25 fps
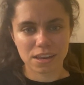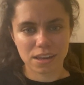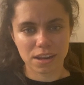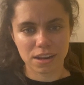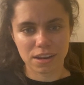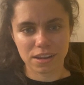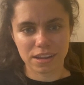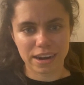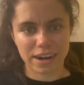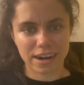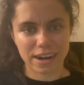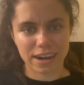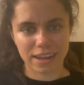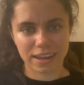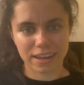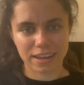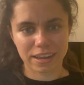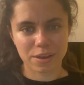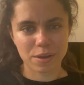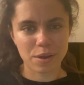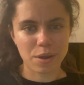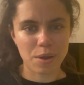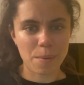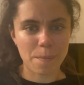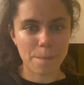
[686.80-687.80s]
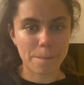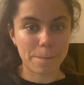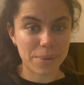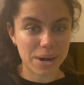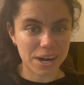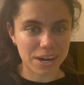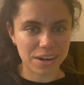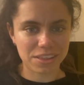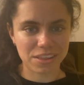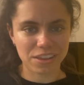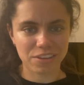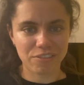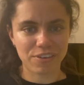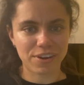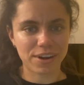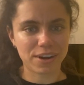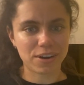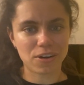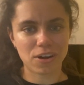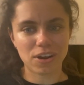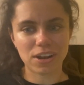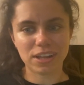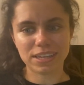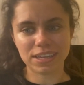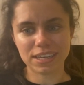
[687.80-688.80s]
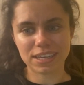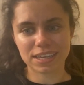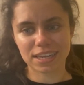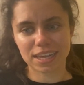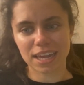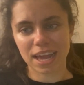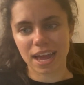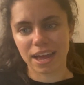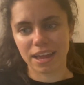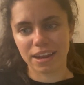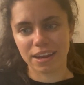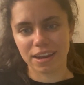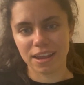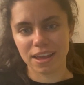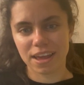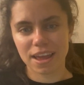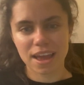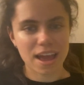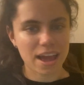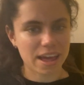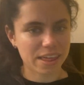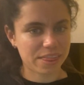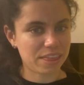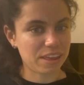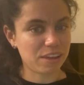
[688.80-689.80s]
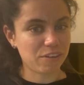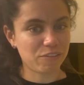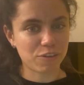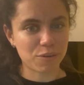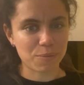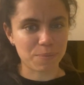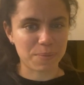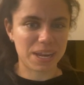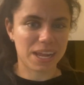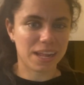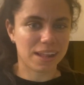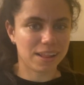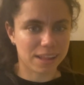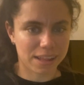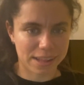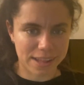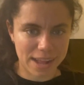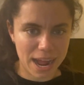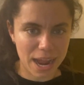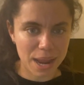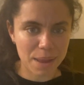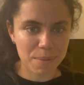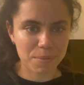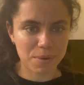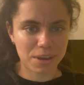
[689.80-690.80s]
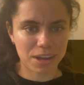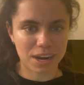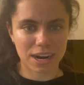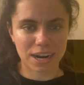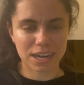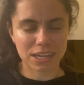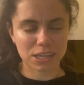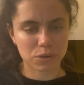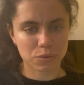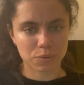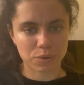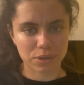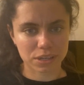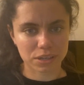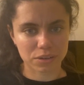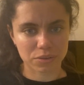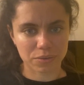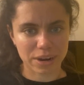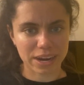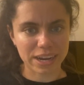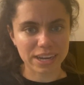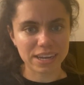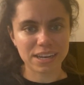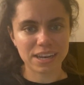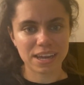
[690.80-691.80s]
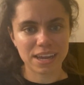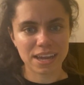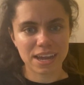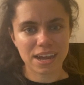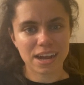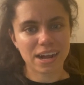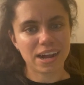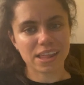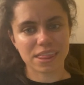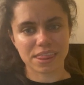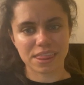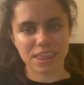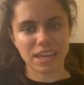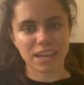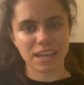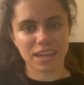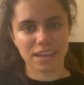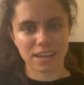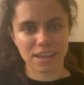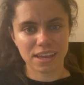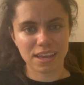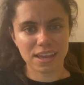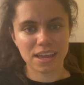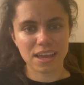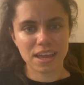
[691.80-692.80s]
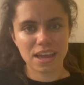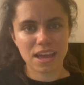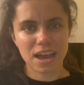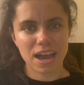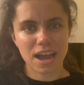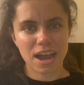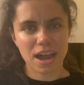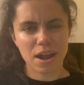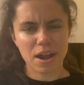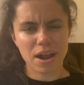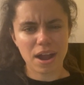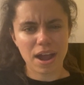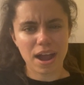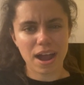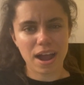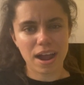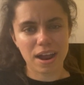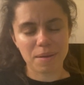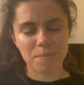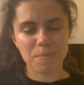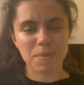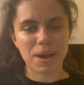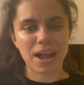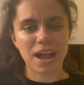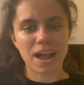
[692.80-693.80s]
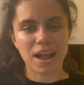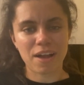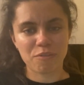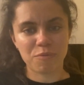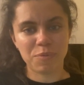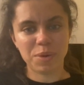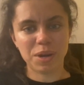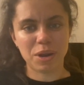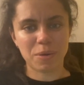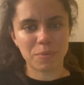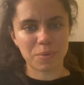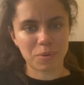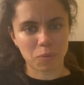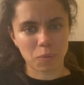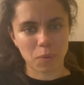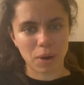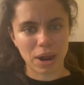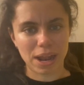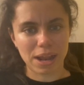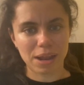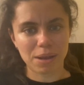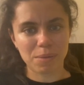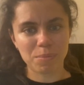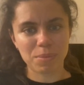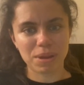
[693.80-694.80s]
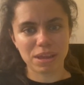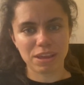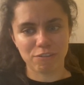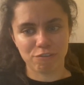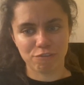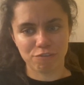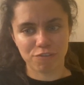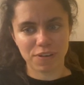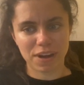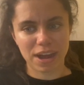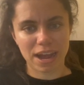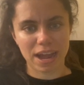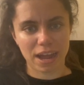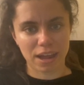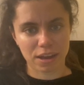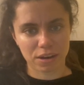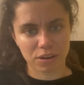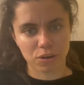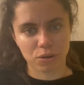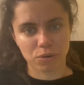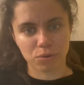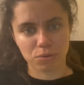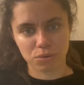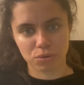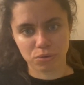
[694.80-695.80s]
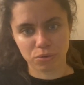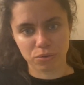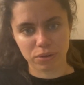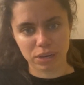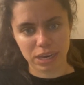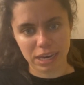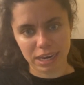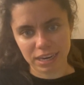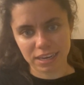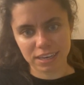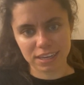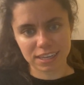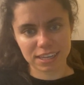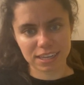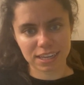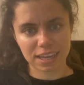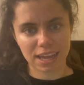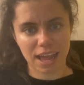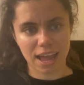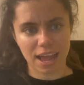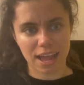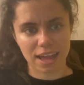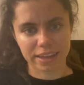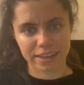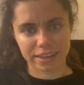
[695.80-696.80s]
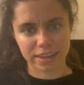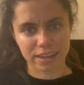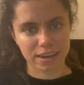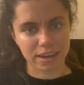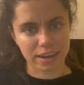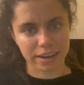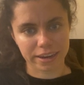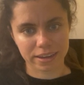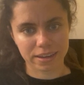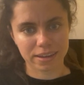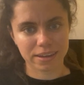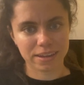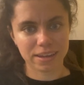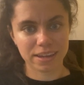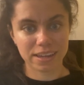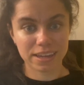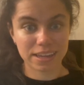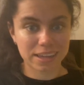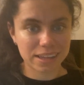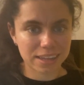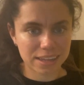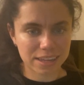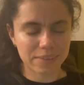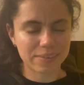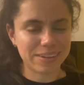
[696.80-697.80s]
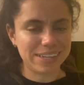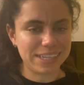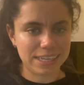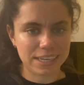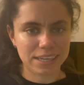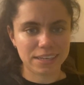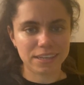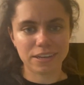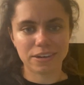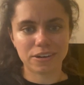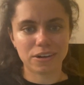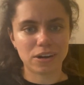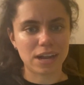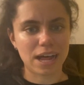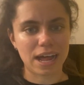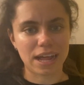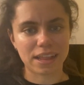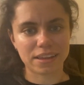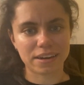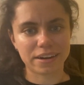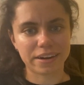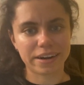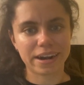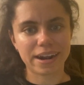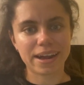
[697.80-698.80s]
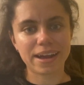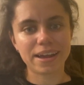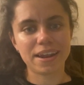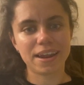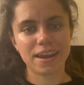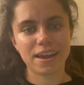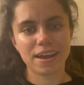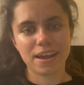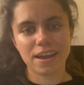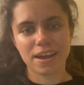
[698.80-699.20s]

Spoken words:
they are like very different colleges, and I think for me at the time, Christ was right. I think I might have been overwhelmed if I had gone to King's as a like 17-year-old undergrad,